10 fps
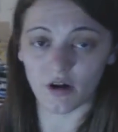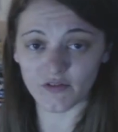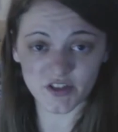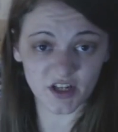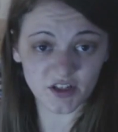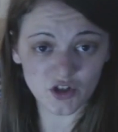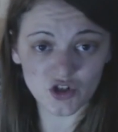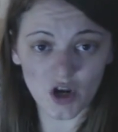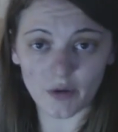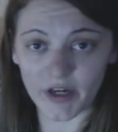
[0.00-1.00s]
and obviously he
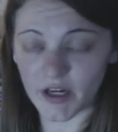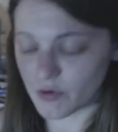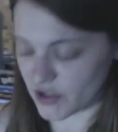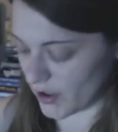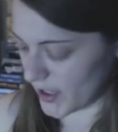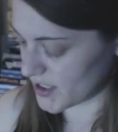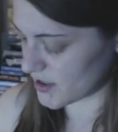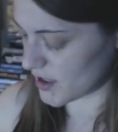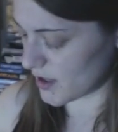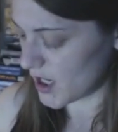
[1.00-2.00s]
did show me and he was
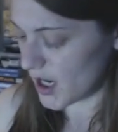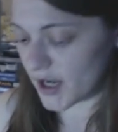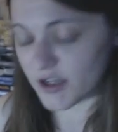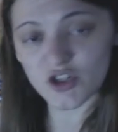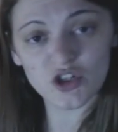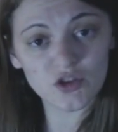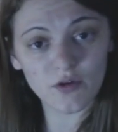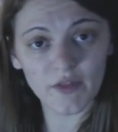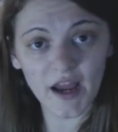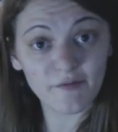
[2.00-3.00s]
honest, and he
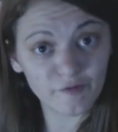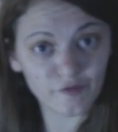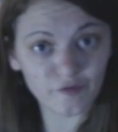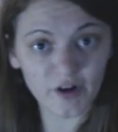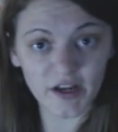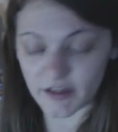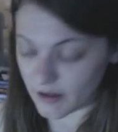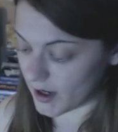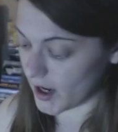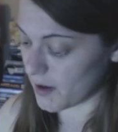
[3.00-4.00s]
just threw that in for
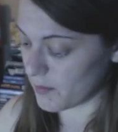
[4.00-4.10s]
free.